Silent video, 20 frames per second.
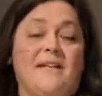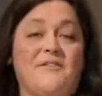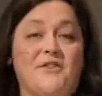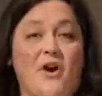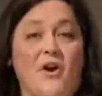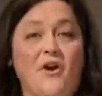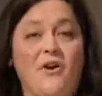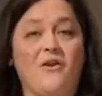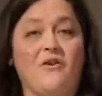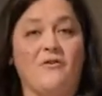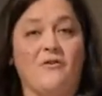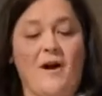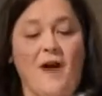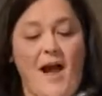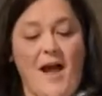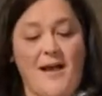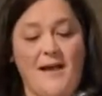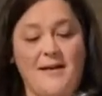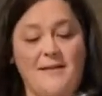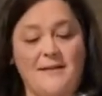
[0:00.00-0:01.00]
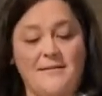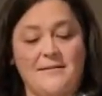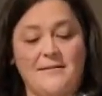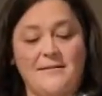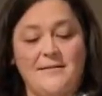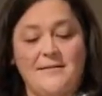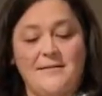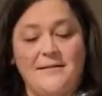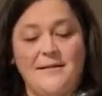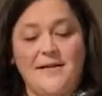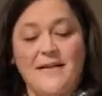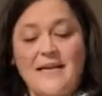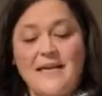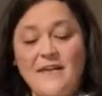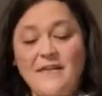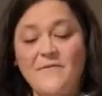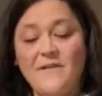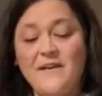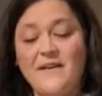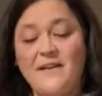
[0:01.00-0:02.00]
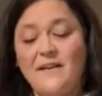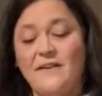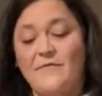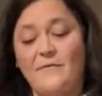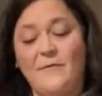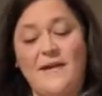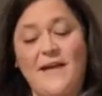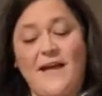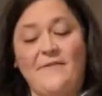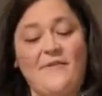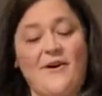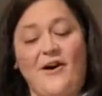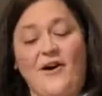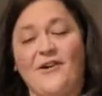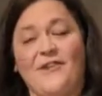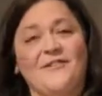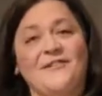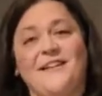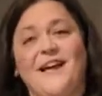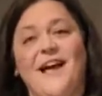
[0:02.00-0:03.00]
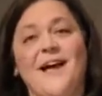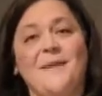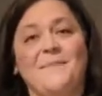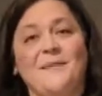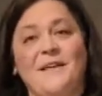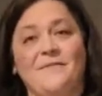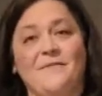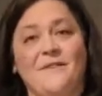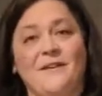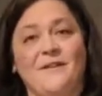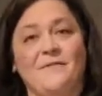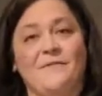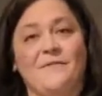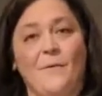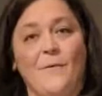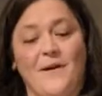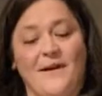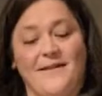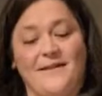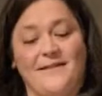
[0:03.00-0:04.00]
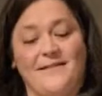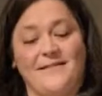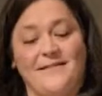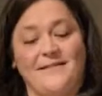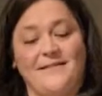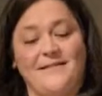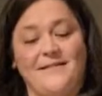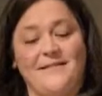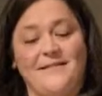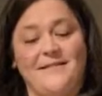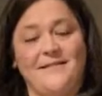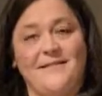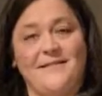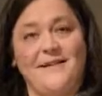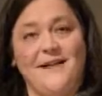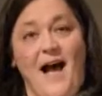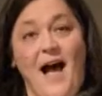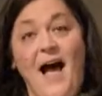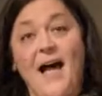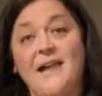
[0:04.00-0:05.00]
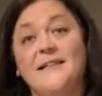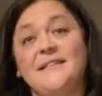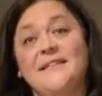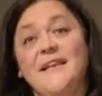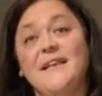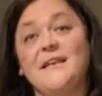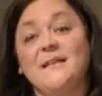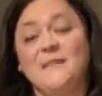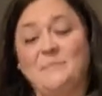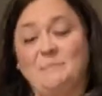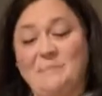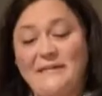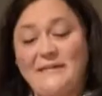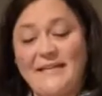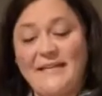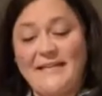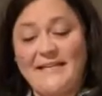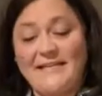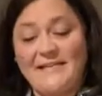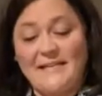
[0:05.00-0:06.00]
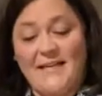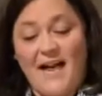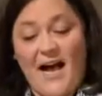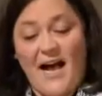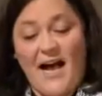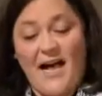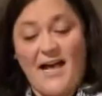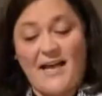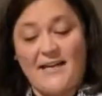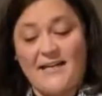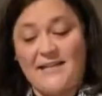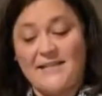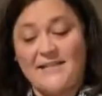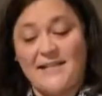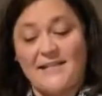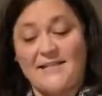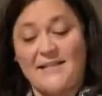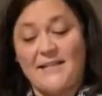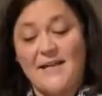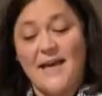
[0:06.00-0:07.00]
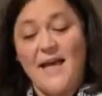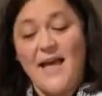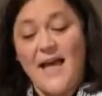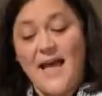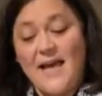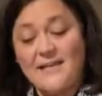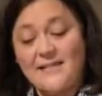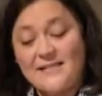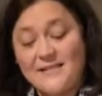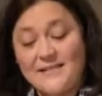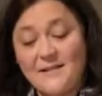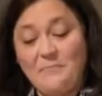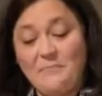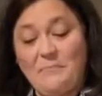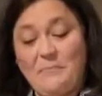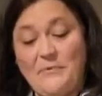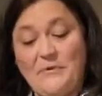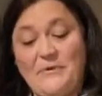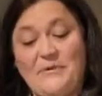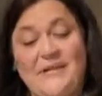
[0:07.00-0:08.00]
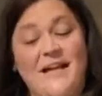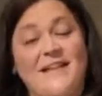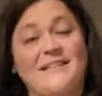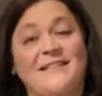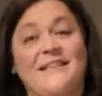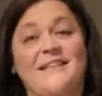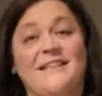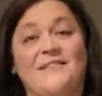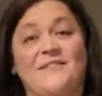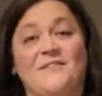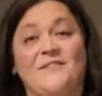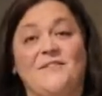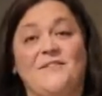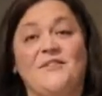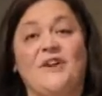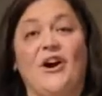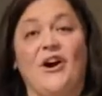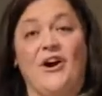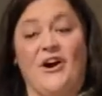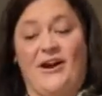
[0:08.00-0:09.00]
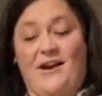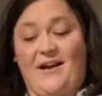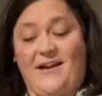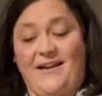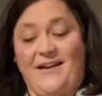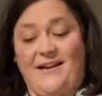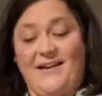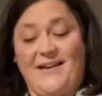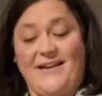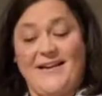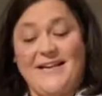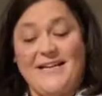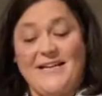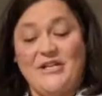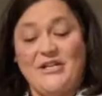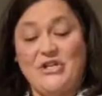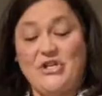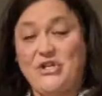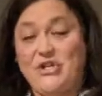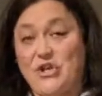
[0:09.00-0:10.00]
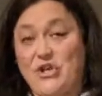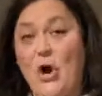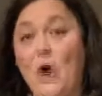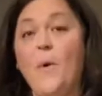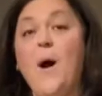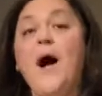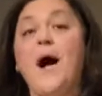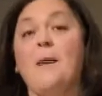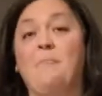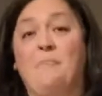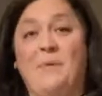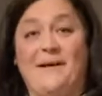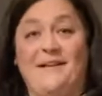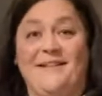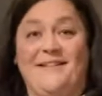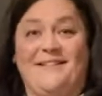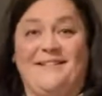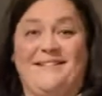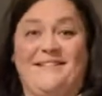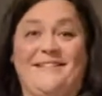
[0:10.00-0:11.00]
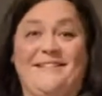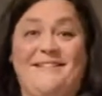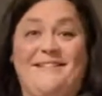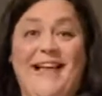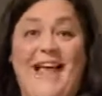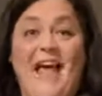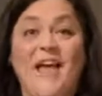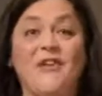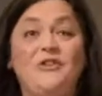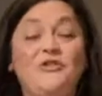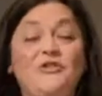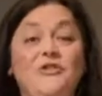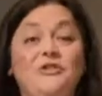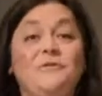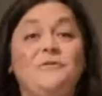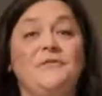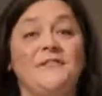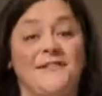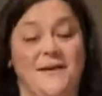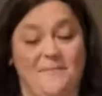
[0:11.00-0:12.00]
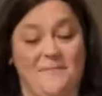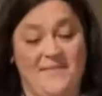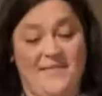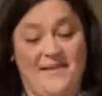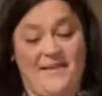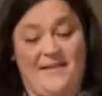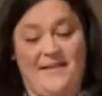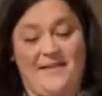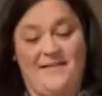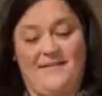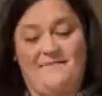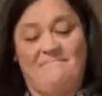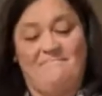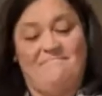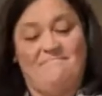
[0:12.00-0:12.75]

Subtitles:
it's our cry, even if we have a hard time giving it voice. Isaiah's plea to God is as simple as it is stark. Show up and do something.